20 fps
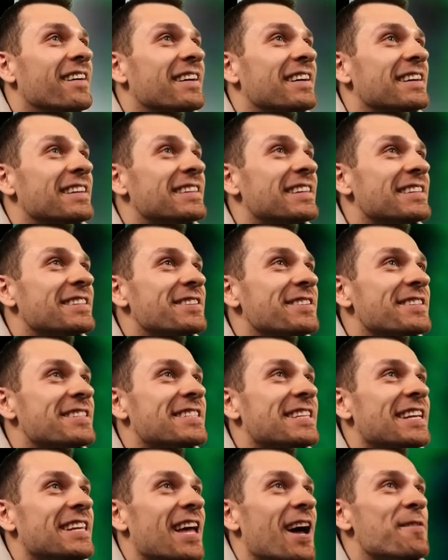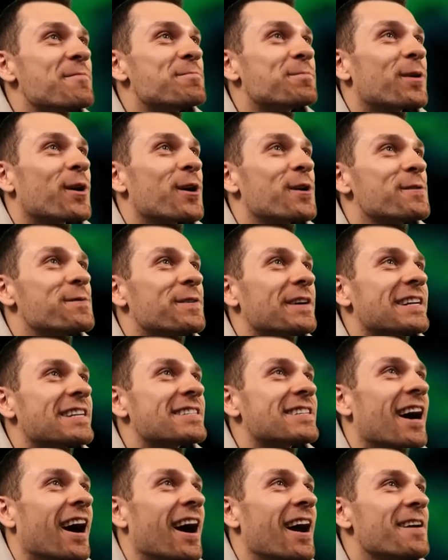Did you see that perfect
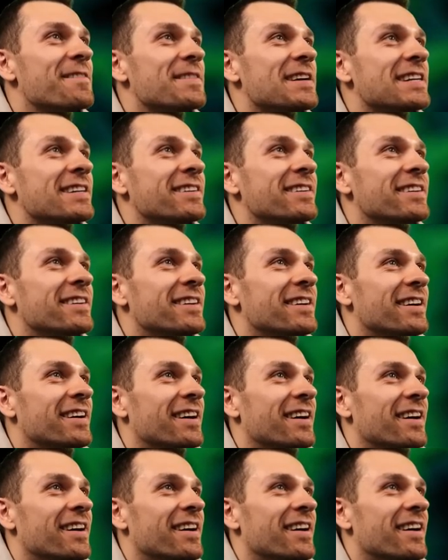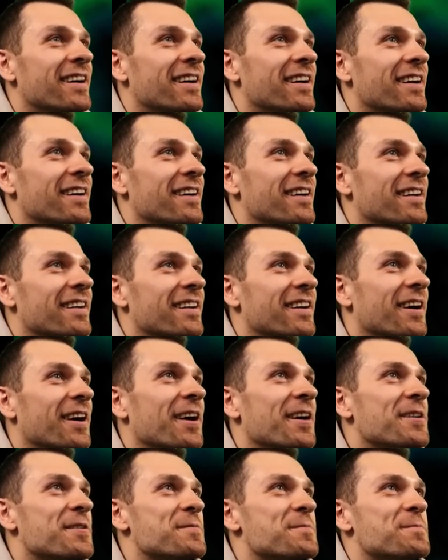timing?
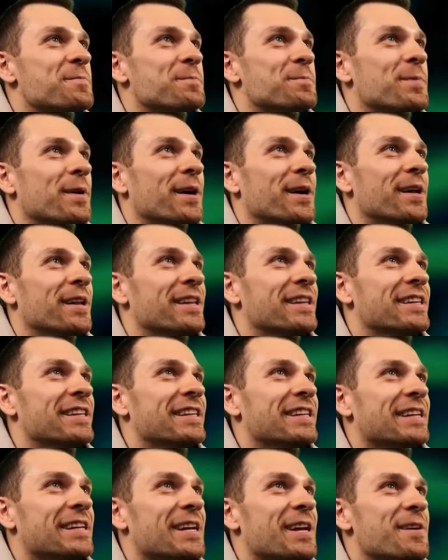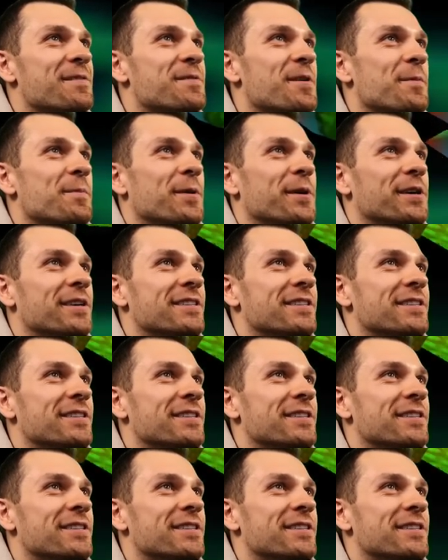Unbelievable.